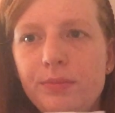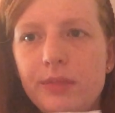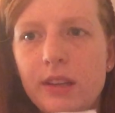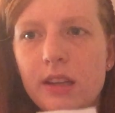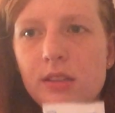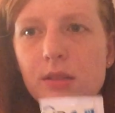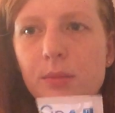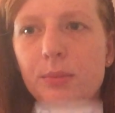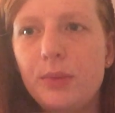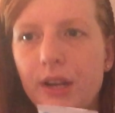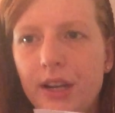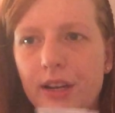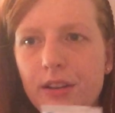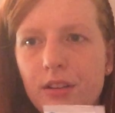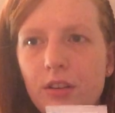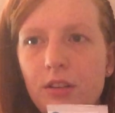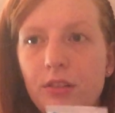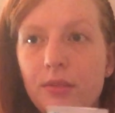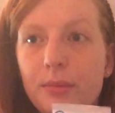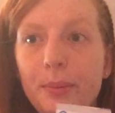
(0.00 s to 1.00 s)
It's a brand
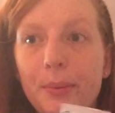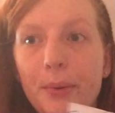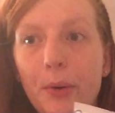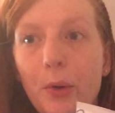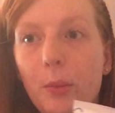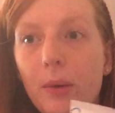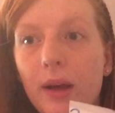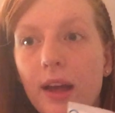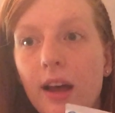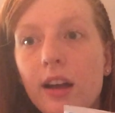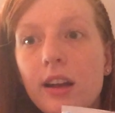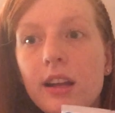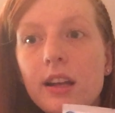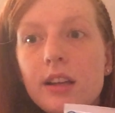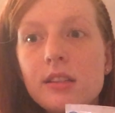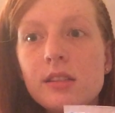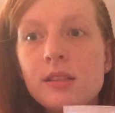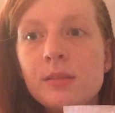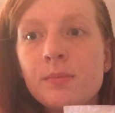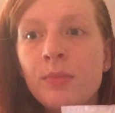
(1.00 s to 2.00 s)
of
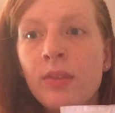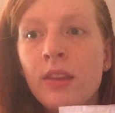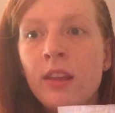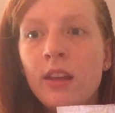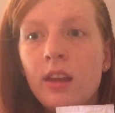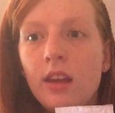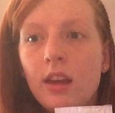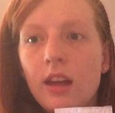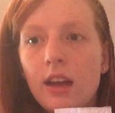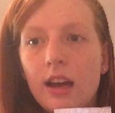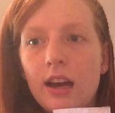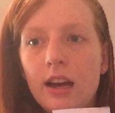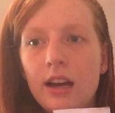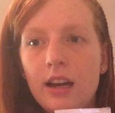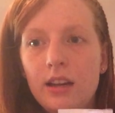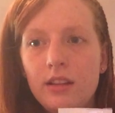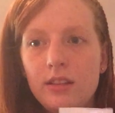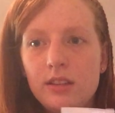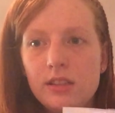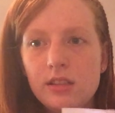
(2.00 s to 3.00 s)
probiotics,
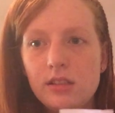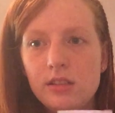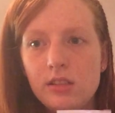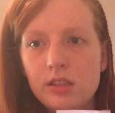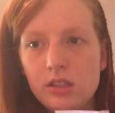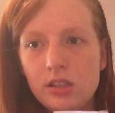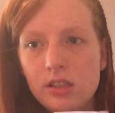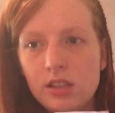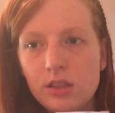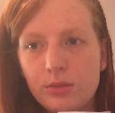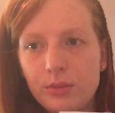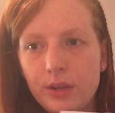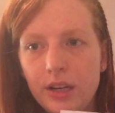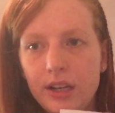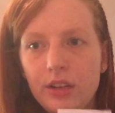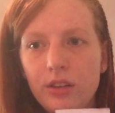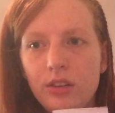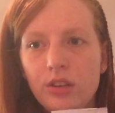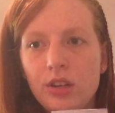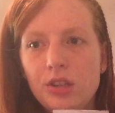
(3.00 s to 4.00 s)
and this is just the
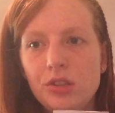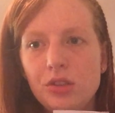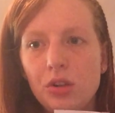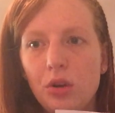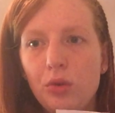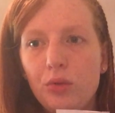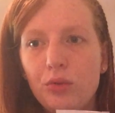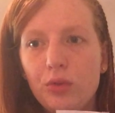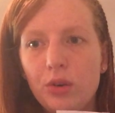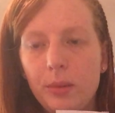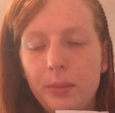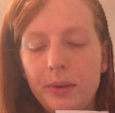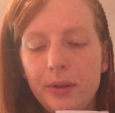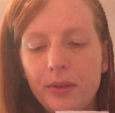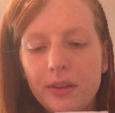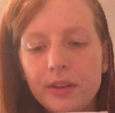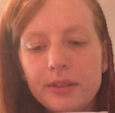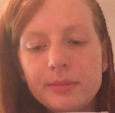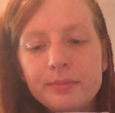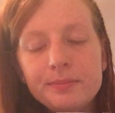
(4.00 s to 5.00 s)
regular adult
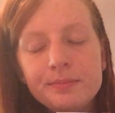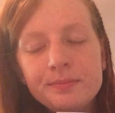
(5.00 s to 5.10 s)
formula.